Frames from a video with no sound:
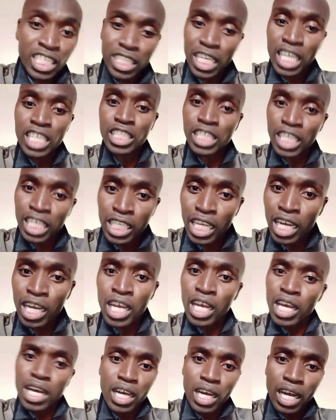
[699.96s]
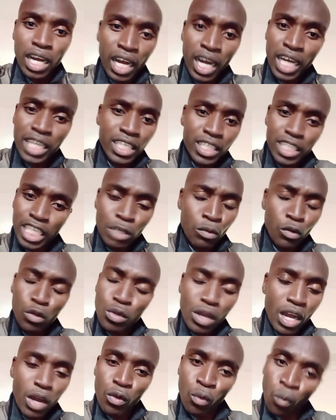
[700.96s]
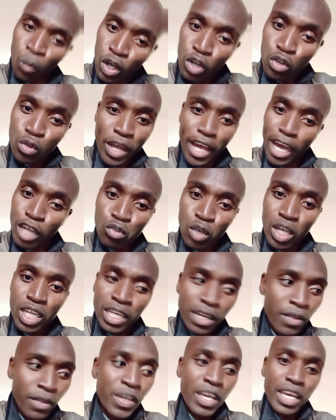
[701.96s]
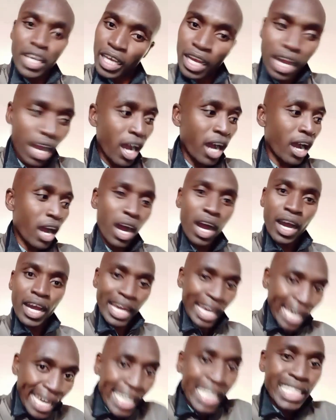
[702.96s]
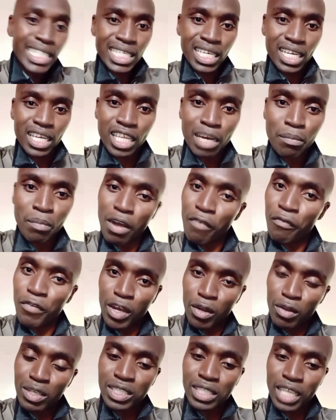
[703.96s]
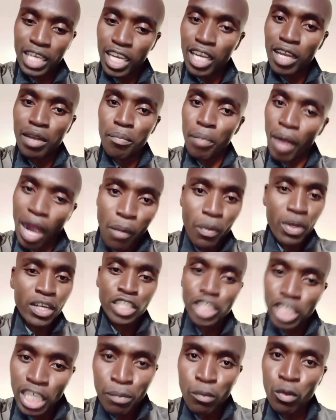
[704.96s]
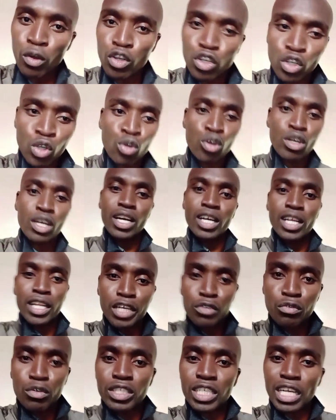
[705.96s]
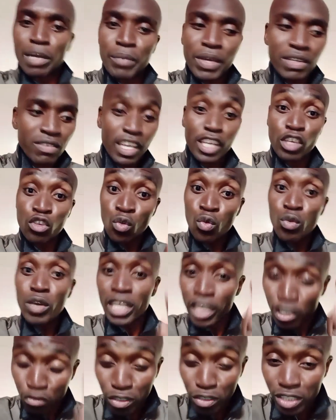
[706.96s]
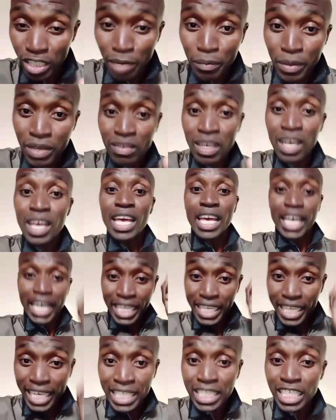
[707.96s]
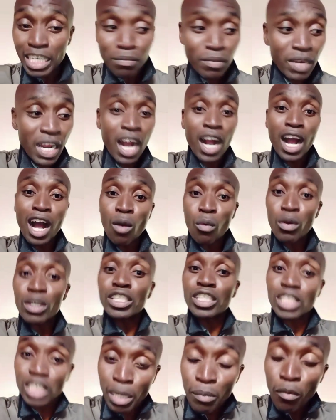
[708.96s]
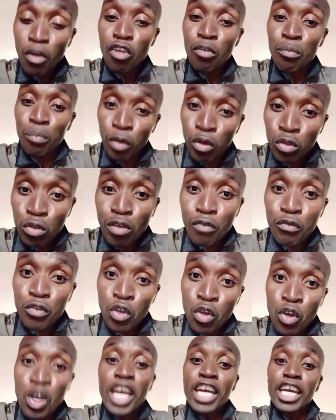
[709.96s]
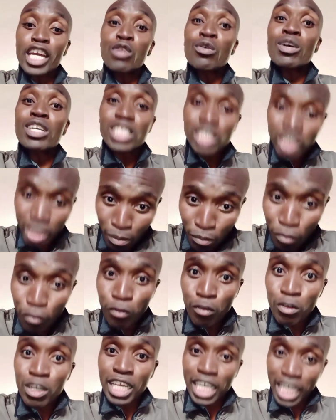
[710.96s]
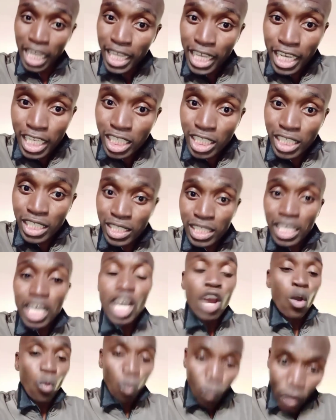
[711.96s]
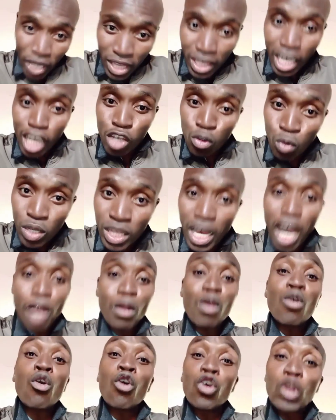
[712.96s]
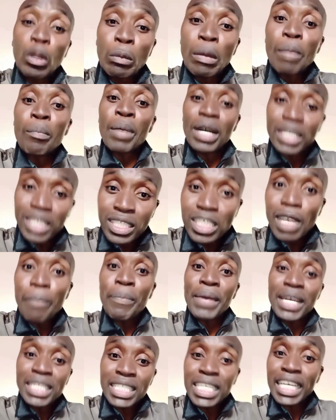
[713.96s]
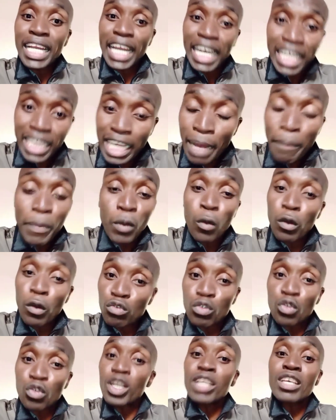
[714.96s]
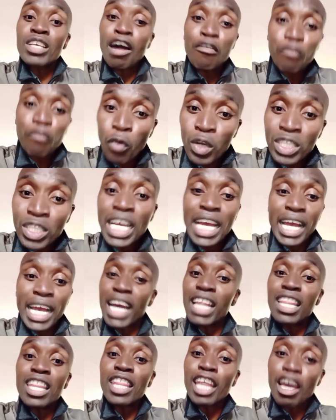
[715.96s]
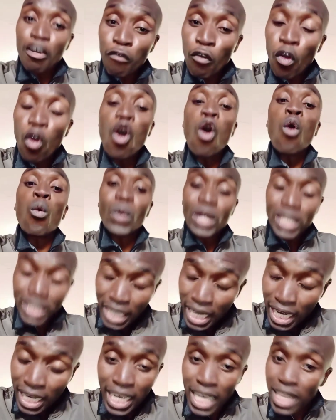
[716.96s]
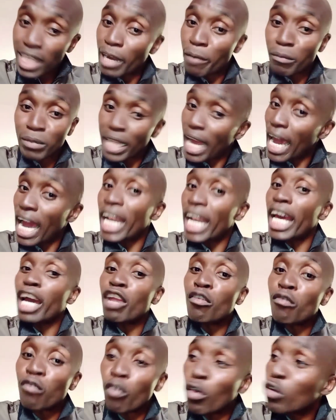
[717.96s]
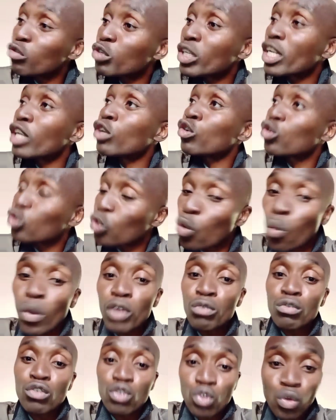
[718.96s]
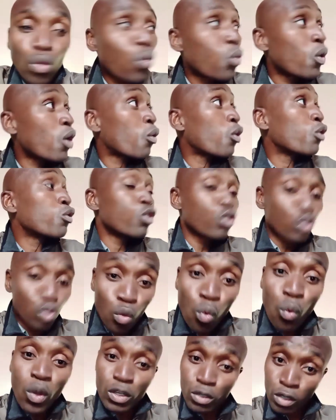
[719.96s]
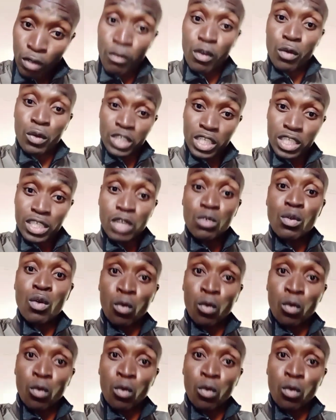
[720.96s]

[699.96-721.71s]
agenda candidate when you are actually aiding the mafia to stay in power. Shame on you. Nelson Chamisa, and Iti Mnangagwa, shame on both of you in your shameful elections. We, the youth, are not going to be participating in them because we don't afford, and therefore we declare them null and void. We can do what we do, we're going to do whatever it is that we're